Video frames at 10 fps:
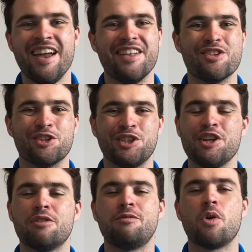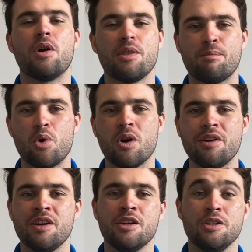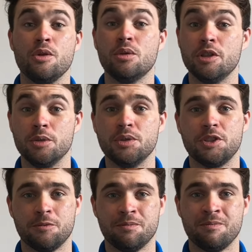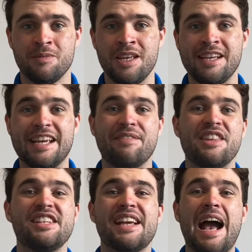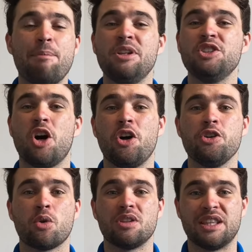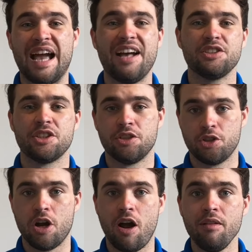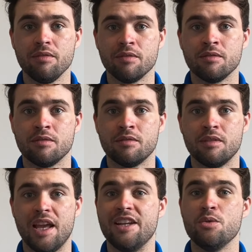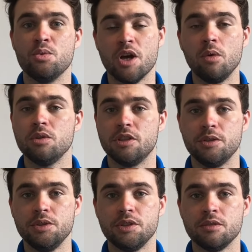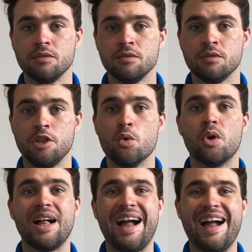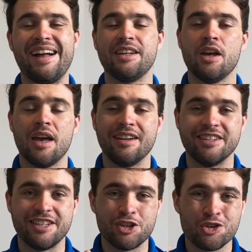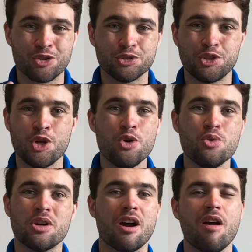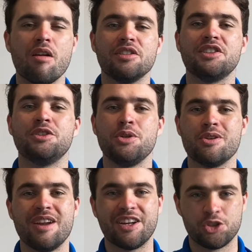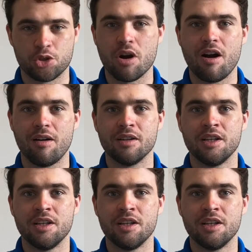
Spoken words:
and there's still 4 on the board, you lose. If this happens on your last shot and you don't lose, you will add an additional 2 cards to your next draw.